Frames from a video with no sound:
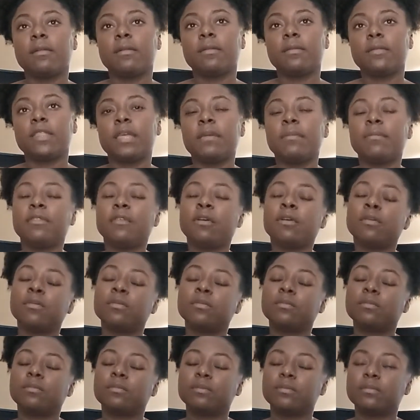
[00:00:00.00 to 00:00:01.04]
they don't
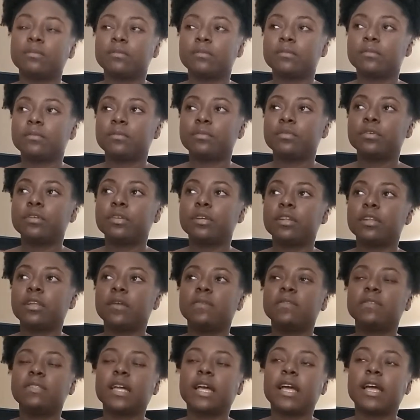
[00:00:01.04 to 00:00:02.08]
put
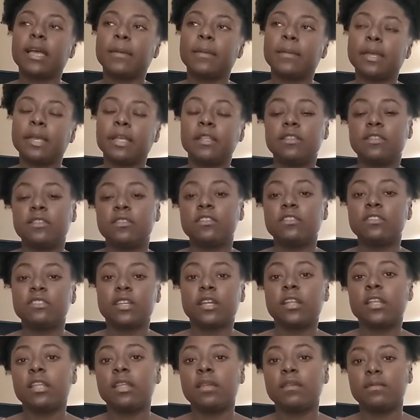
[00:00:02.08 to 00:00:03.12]
enough time into
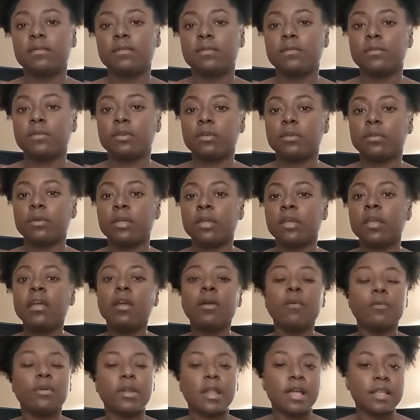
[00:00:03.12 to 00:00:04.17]
studying for them.
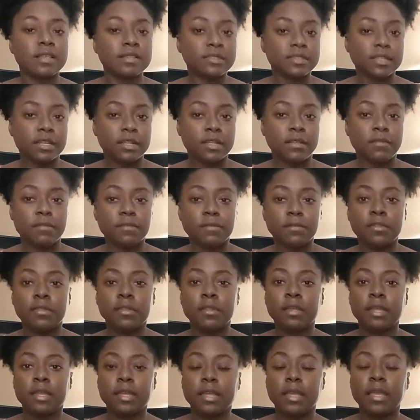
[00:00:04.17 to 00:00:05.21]
When I study for the
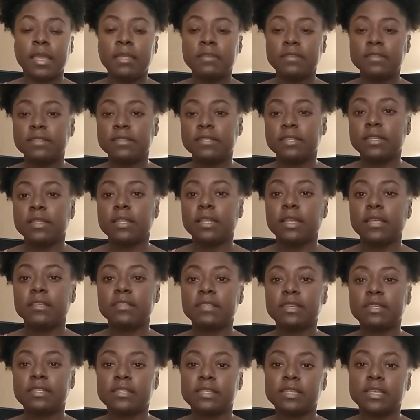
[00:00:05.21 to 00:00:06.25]
ACT and the
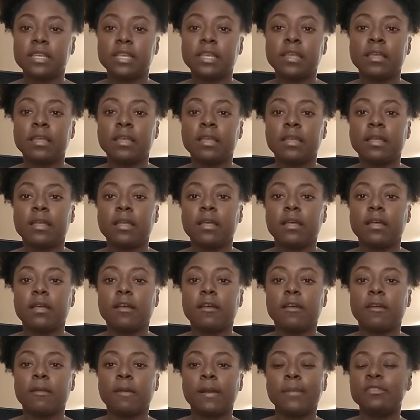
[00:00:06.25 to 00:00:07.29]
SAT,
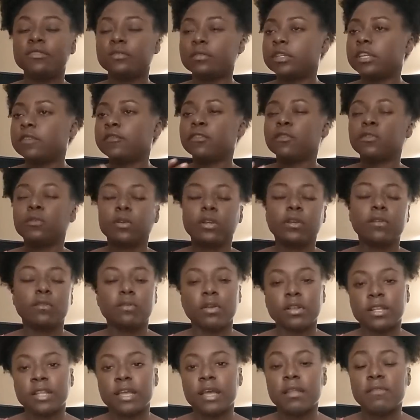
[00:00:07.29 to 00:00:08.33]
I'm just going to give a quick
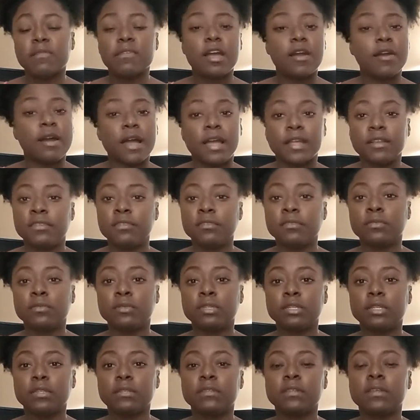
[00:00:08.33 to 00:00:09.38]
rundown of how I do
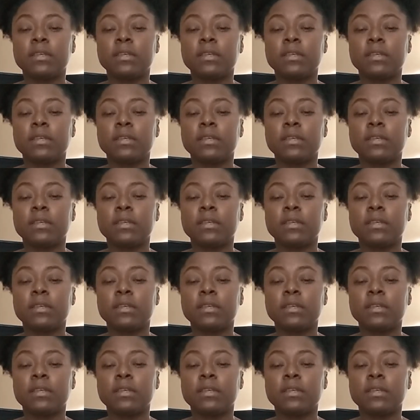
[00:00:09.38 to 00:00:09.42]
it,